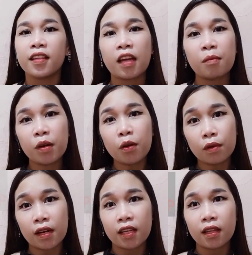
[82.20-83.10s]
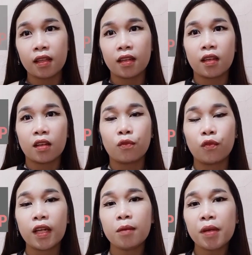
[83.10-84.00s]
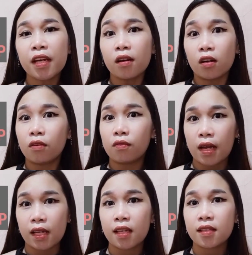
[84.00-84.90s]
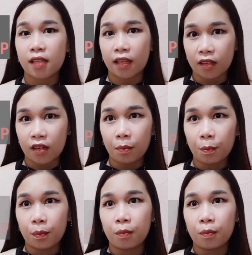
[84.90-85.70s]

Number 1, filming or vlogging setup.